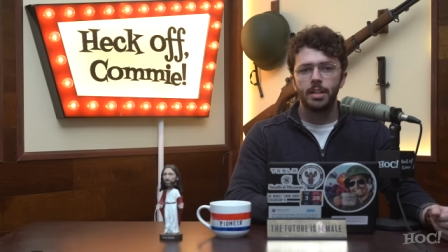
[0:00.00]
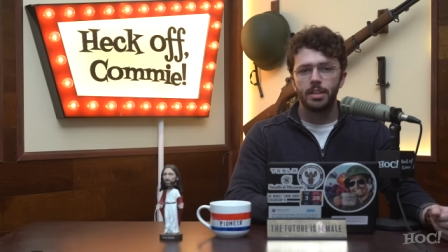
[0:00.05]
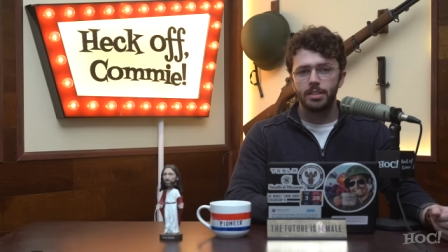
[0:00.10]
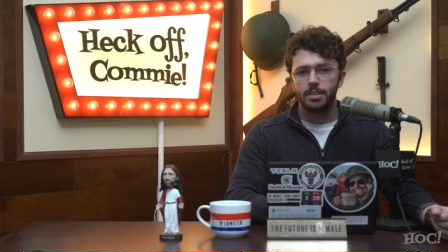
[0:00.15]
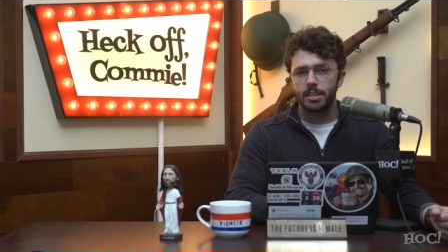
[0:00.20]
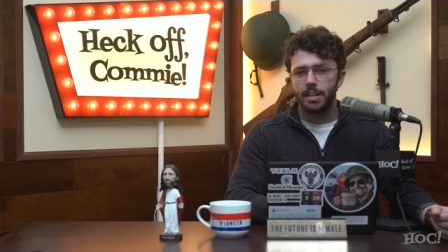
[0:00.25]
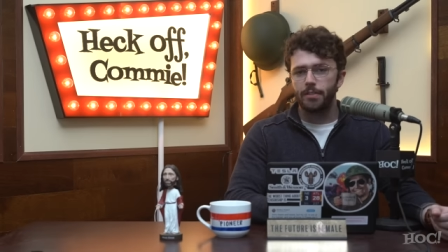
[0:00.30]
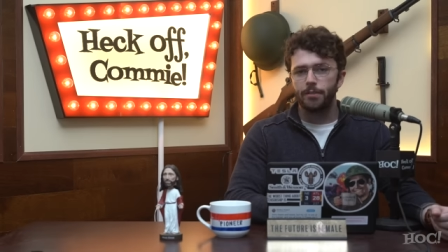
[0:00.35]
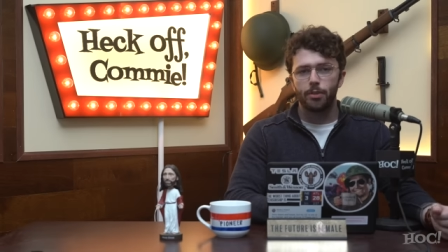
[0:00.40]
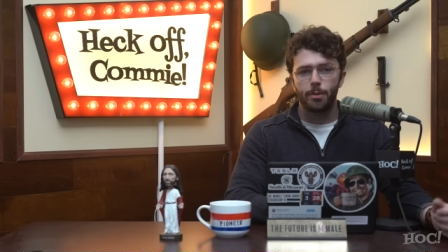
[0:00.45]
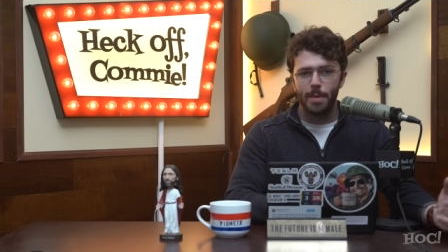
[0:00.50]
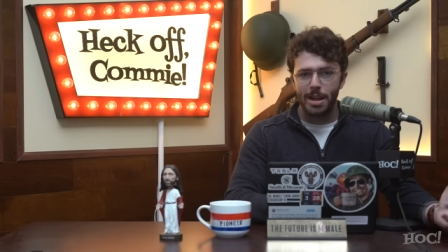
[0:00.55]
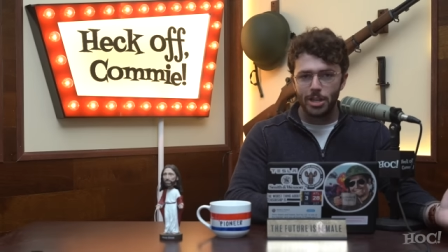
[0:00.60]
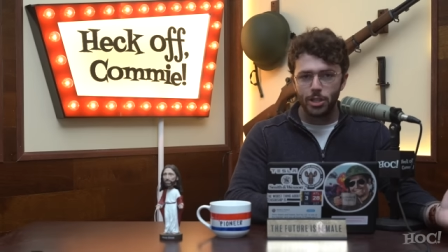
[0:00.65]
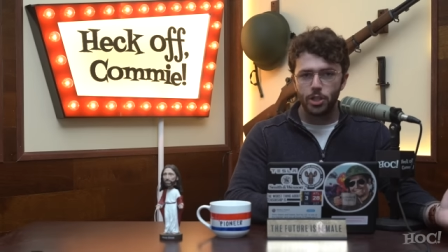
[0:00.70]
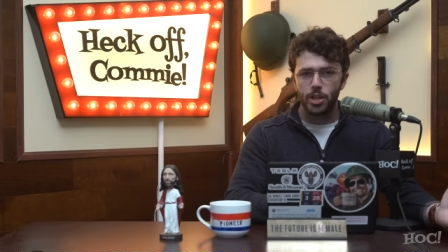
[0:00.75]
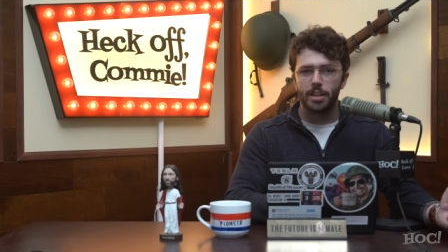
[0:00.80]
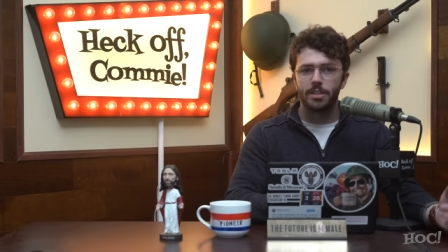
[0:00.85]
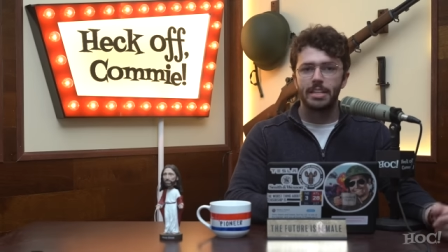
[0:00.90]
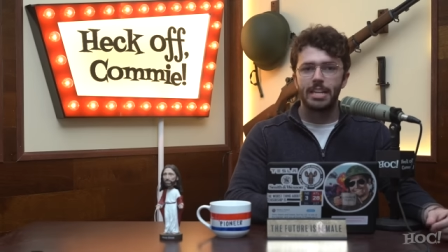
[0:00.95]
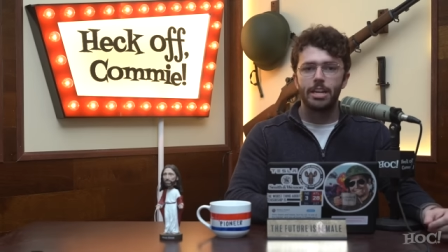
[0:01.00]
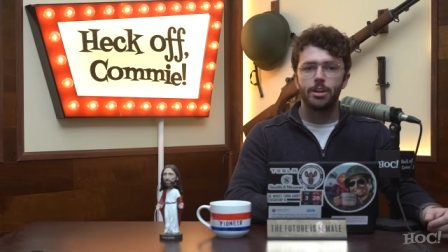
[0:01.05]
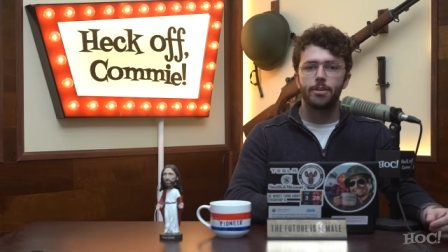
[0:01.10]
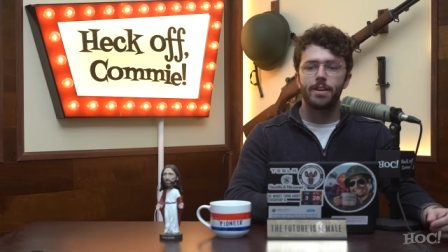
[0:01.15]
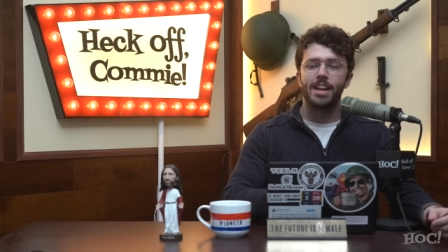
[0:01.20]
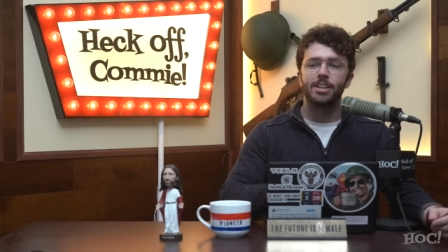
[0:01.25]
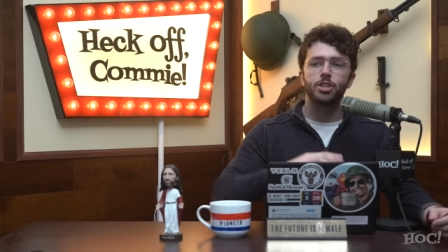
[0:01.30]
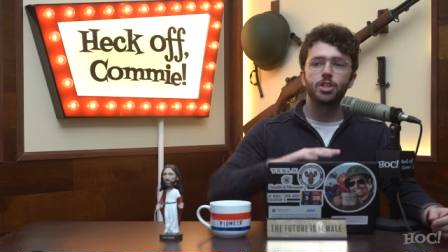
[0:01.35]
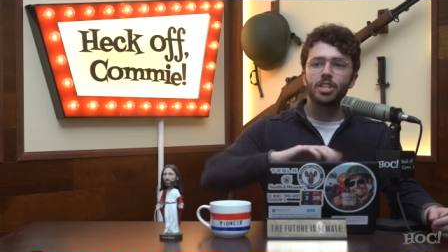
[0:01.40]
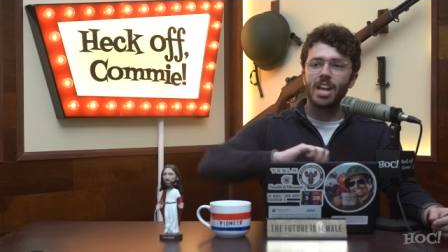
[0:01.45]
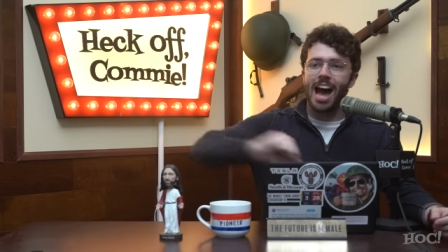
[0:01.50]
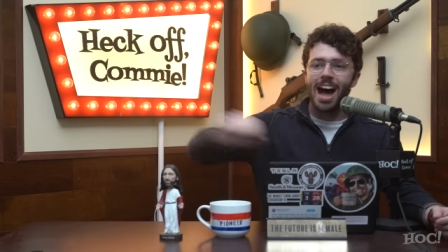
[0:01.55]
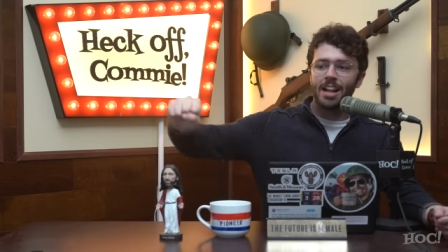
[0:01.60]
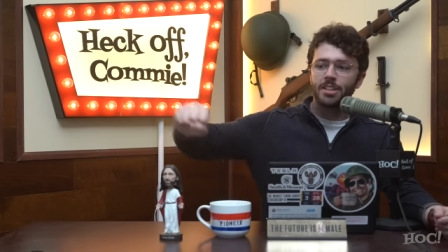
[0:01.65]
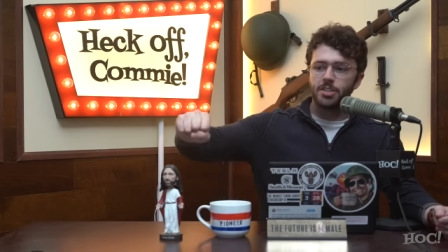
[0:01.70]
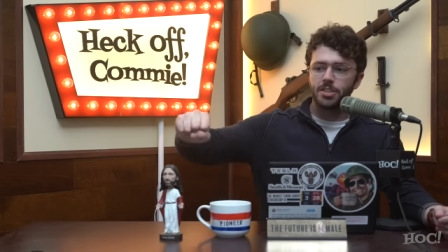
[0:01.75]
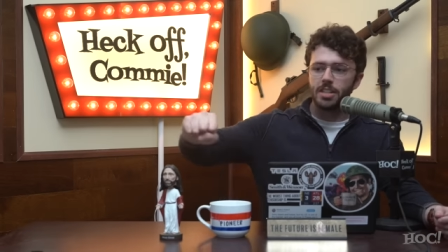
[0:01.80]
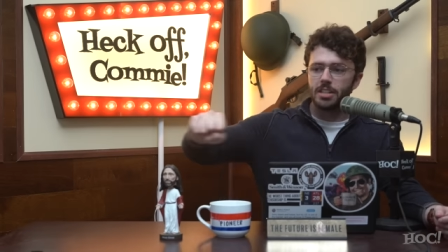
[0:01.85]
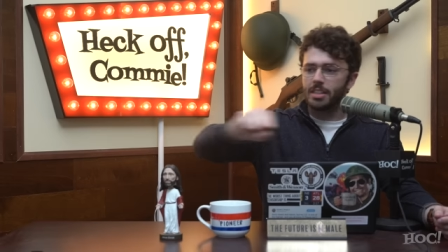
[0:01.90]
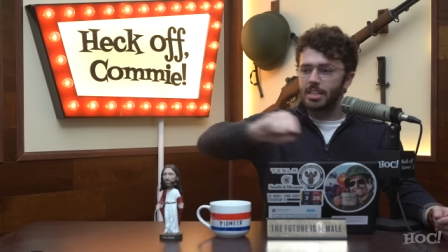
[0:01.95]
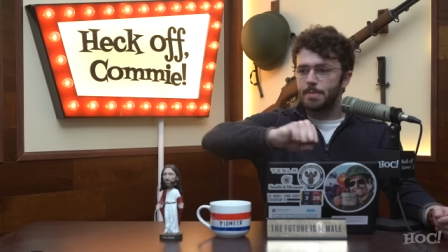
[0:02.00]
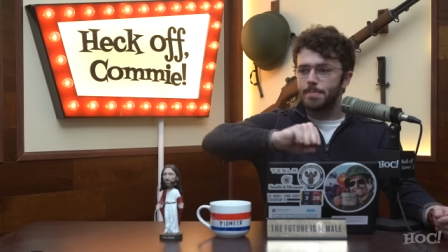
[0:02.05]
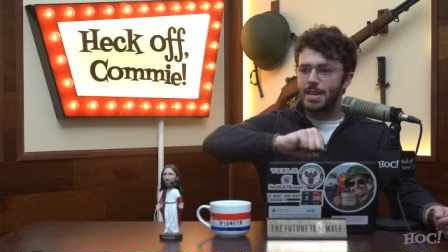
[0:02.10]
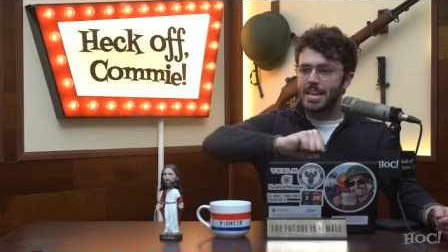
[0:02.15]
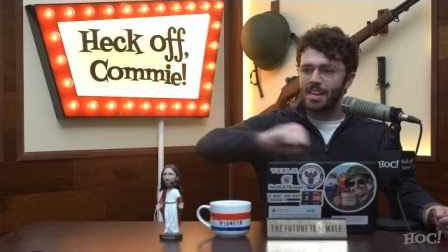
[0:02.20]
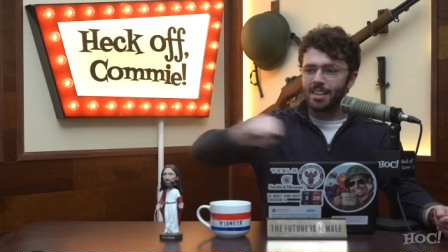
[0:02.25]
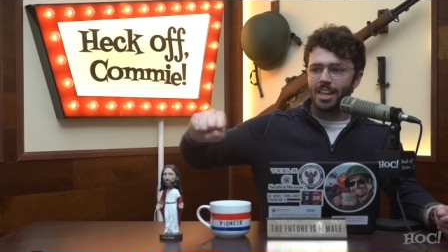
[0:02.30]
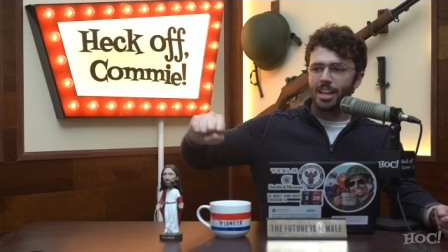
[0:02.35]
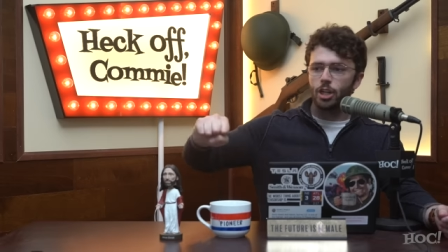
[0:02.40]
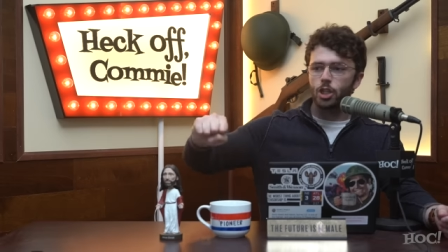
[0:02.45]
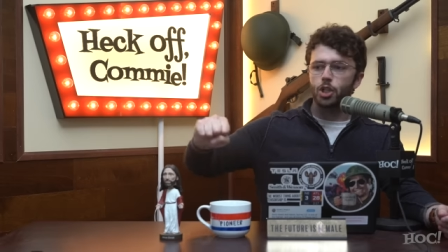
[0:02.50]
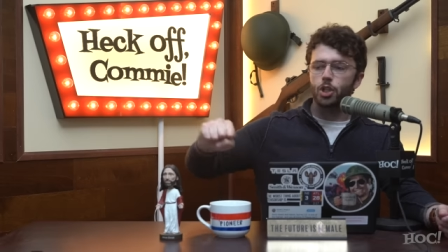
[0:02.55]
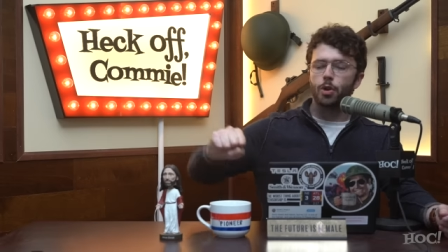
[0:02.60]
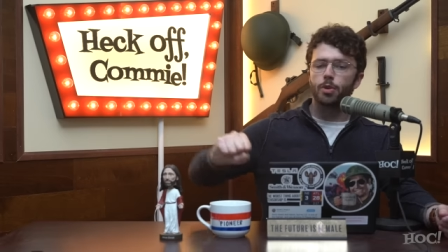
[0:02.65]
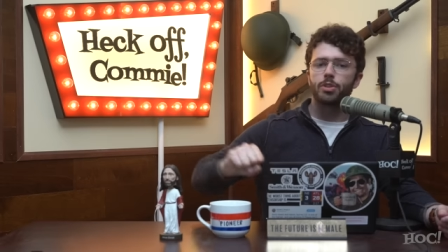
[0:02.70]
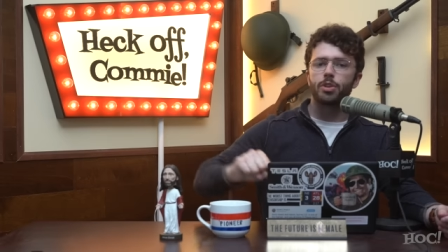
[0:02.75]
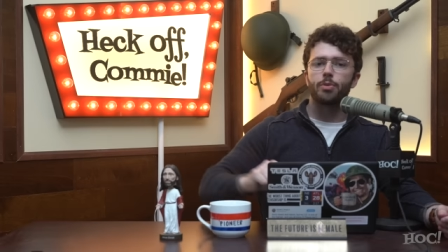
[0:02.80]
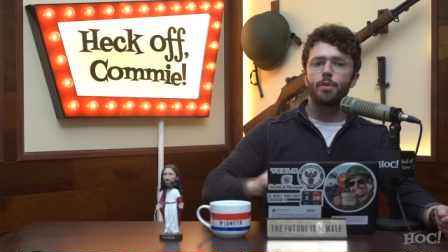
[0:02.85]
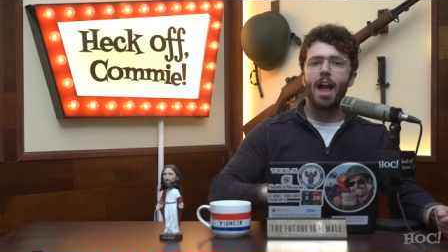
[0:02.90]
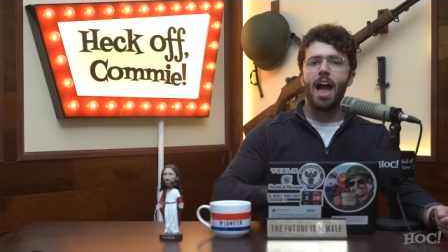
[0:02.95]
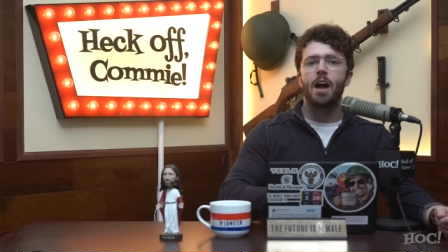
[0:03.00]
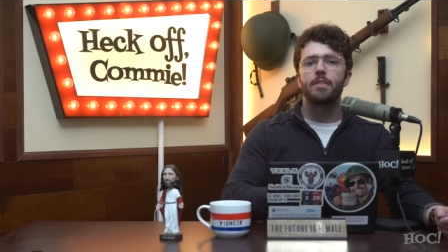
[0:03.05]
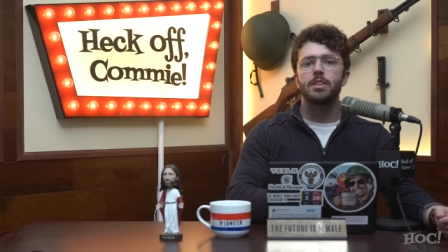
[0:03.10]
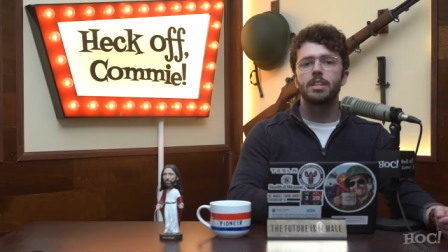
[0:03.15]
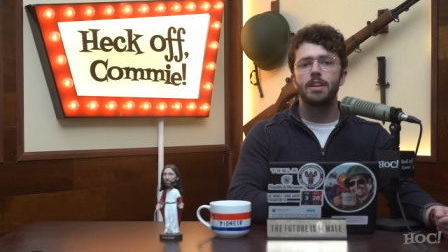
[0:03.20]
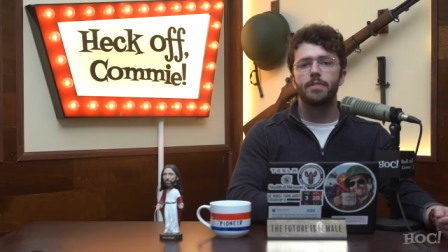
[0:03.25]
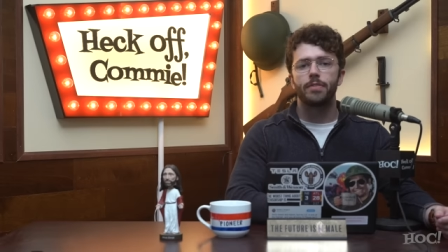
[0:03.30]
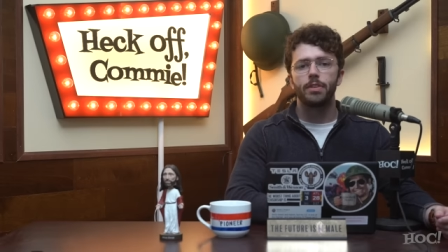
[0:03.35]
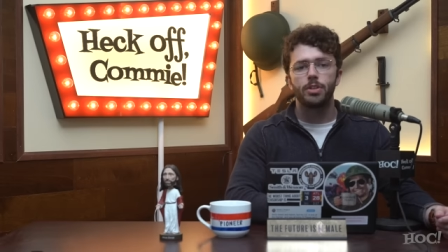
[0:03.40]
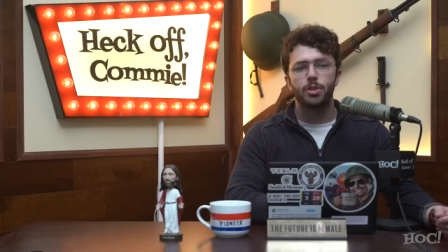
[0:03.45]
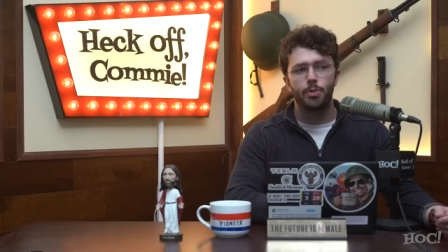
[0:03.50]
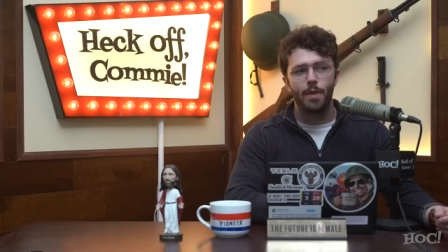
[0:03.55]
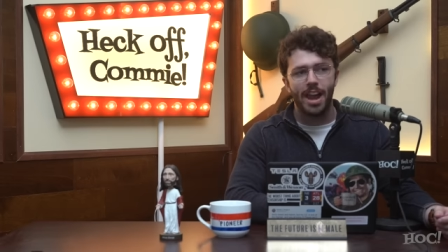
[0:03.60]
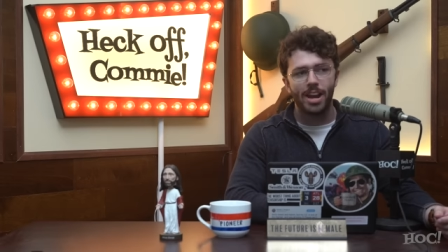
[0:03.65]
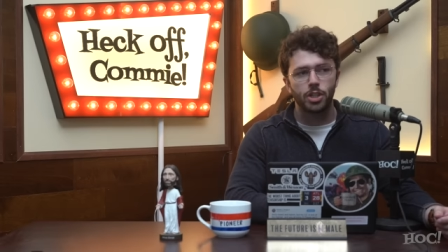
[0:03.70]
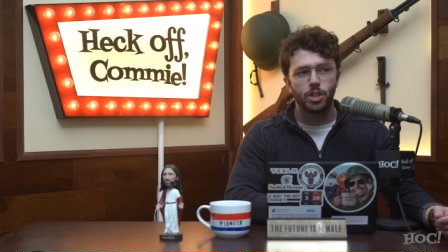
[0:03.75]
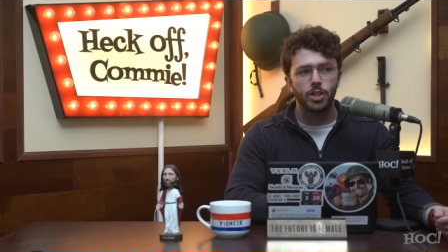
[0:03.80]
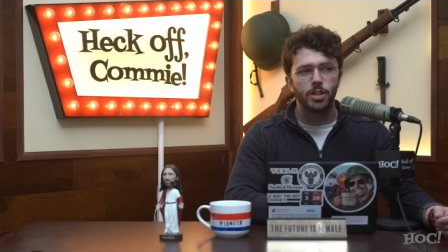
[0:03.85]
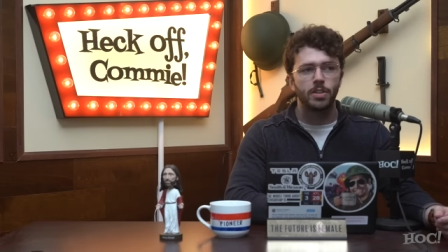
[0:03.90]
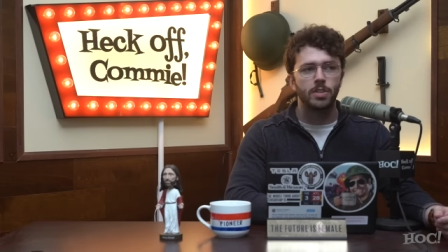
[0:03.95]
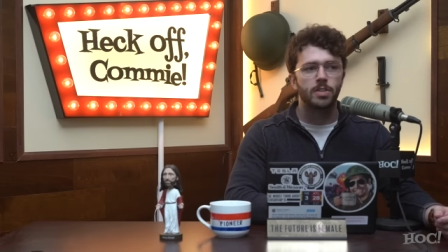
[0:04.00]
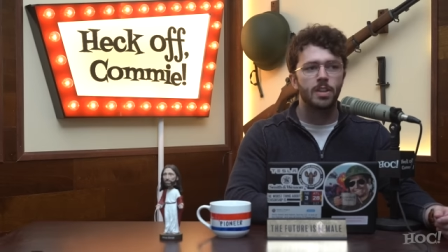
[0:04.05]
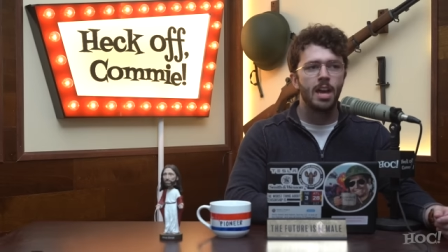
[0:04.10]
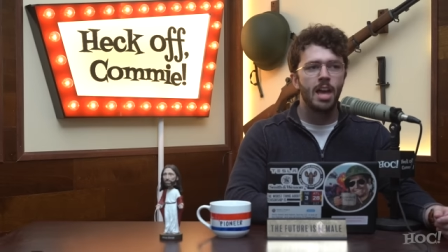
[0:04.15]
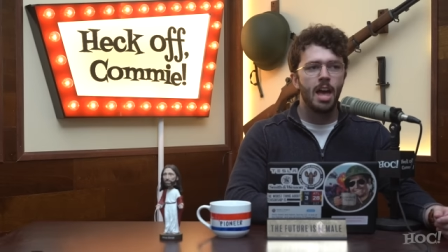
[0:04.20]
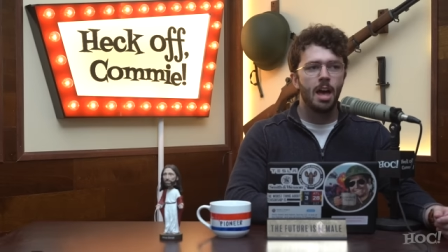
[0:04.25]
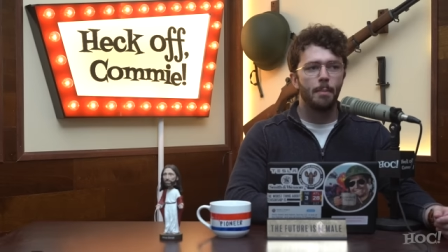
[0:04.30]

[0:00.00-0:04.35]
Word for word: to information on the internet, just constantly being like jerked around in different directions